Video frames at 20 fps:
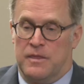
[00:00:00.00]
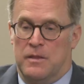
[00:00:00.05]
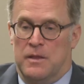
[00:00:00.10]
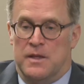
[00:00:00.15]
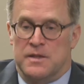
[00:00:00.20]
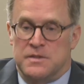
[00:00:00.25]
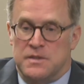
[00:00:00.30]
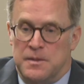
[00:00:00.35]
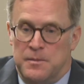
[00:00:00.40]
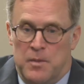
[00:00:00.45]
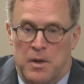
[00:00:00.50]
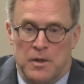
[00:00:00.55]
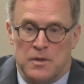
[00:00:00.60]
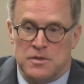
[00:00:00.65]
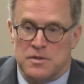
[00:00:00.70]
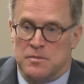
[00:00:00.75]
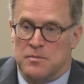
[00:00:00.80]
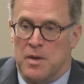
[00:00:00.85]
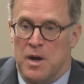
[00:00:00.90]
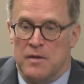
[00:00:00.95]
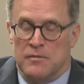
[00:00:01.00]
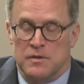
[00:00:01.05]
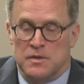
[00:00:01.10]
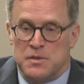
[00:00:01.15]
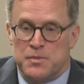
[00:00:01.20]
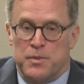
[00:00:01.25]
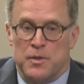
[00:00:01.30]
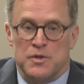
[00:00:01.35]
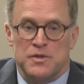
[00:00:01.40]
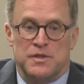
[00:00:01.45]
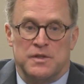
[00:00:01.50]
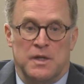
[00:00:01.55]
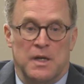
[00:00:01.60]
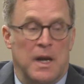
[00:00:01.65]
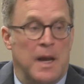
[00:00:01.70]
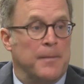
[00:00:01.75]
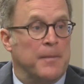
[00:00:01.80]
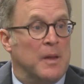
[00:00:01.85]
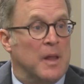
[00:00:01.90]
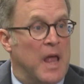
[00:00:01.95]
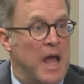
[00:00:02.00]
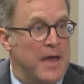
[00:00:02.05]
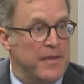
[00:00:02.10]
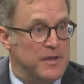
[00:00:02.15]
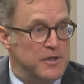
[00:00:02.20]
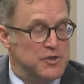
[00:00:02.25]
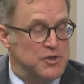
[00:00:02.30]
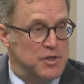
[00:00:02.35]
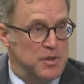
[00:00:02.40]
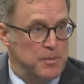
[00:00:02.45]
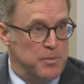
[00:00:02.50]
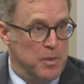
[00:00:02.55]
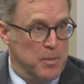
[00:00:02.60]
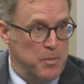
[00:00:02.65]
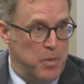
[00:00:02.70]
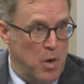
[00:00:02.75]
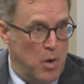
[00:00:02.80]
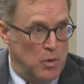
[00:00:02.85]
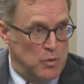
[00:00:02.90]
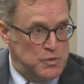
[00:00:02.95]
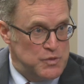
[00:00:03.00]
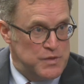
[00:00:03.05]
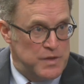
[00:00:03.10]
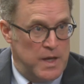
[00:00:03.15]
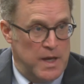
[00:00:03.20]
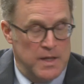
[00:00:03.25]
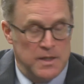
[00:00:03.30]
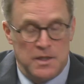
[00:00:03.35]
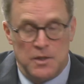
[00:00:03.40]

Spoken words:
Leslie Munger's a marvelous person, and I'm glad that she proposed that.